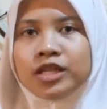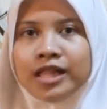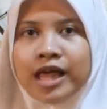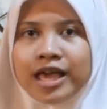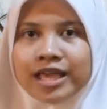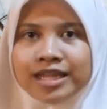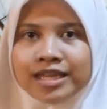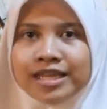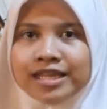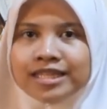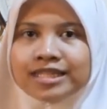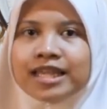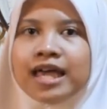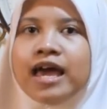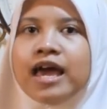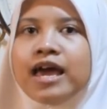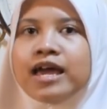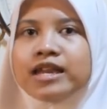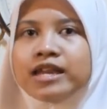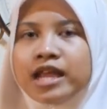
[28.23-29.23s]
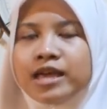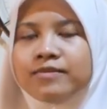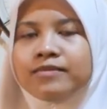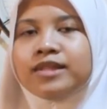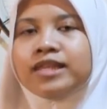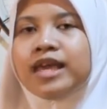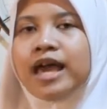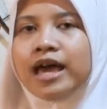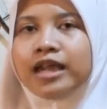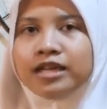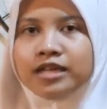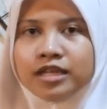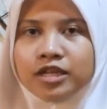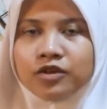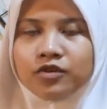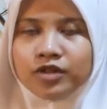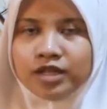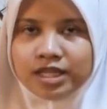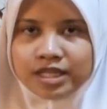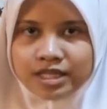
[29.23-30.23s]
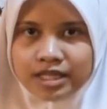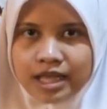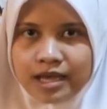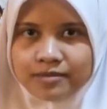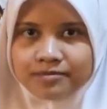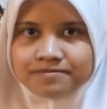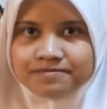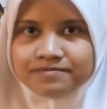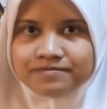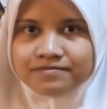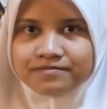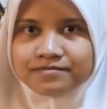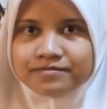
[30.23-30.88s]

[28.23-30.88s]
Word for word: likeness, namely ad-dinu Islam.